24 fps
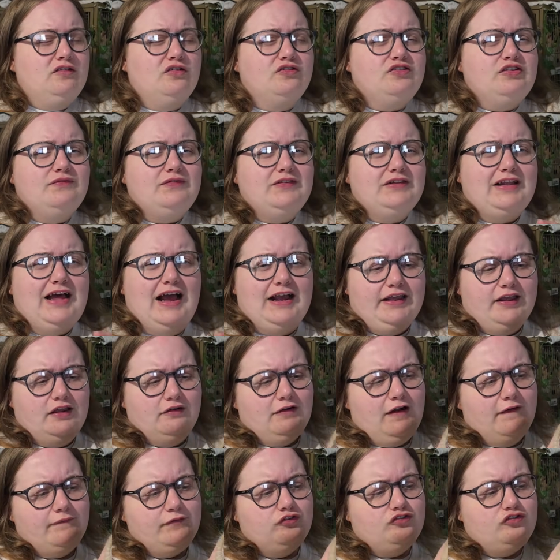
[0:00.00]
sort of
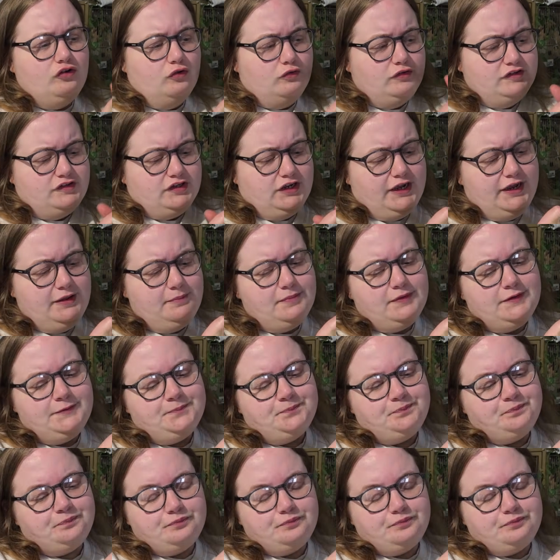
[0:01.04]
lacking around the shoulder type.